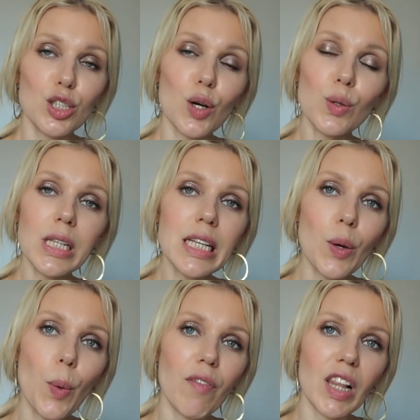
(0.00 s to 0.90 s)
total
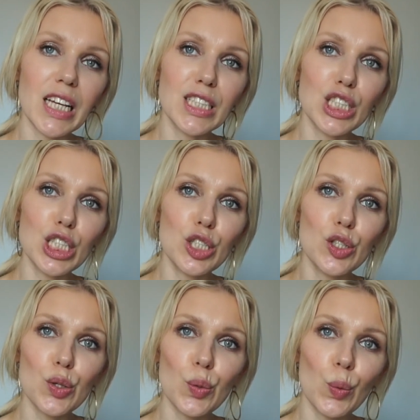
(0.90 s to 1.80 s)
equivalent
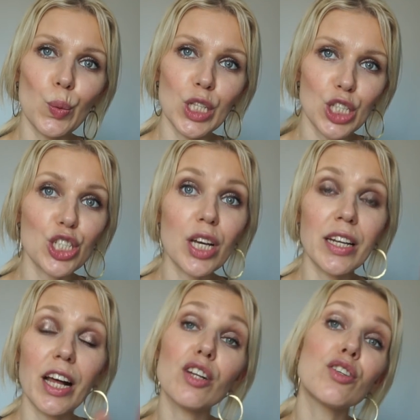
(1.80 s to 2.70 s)
to the
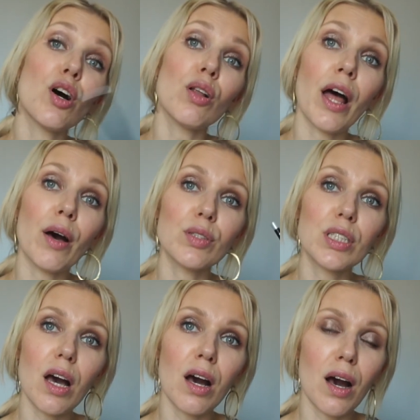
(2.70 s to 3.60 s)
Chanel
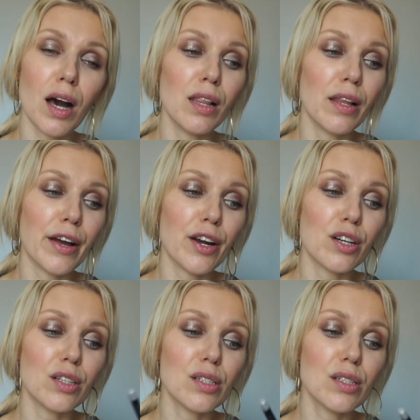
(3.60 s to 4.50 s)
rollout uh,
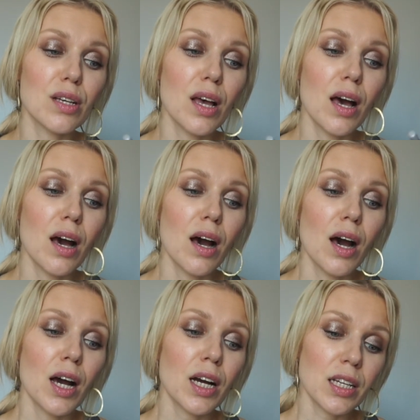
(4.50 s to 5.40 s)
eyeliners.
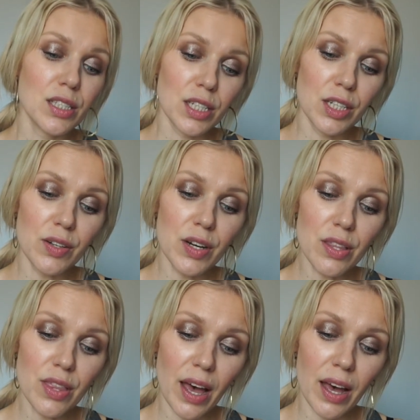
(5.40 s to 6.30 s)

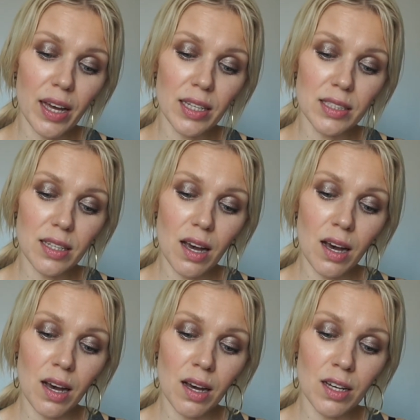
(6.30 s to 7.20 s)
Considering that
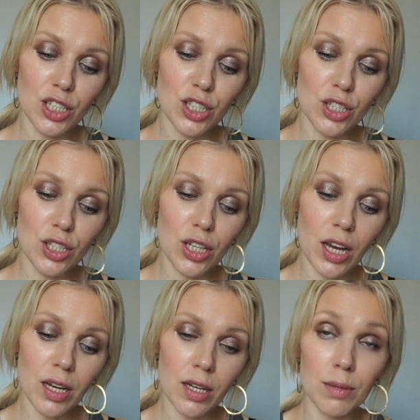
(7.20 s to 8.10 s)
uh,
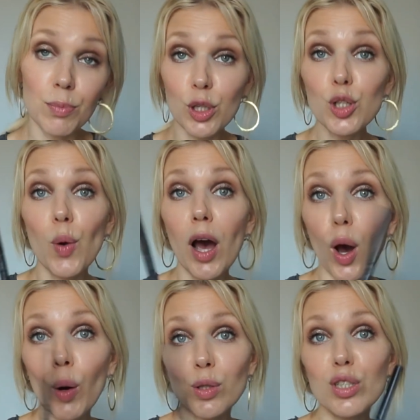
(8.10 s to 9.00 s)
Cha Bourjois
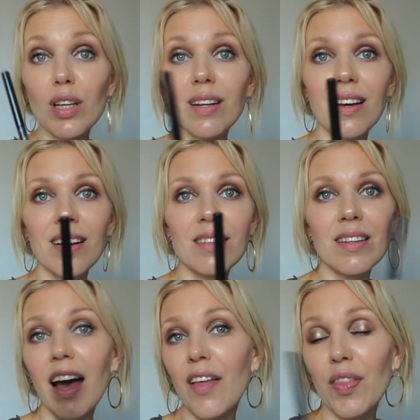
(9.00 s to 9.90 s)
owns
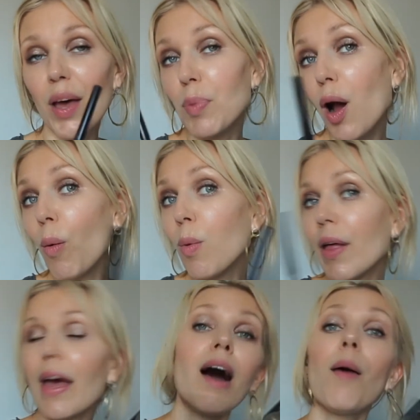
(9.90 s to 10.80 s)
Chanel and they
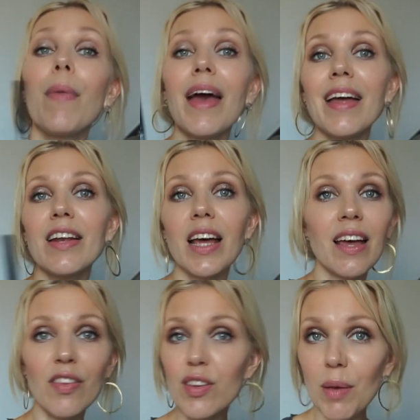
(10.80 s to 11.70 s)
probably are made
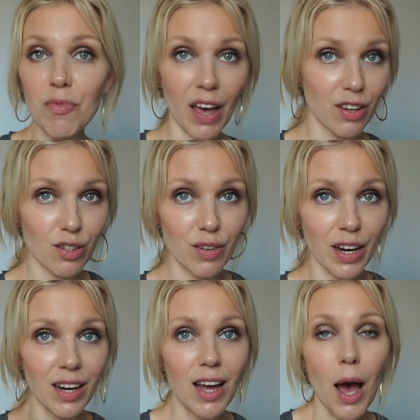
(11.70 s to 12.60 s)
in the same factory,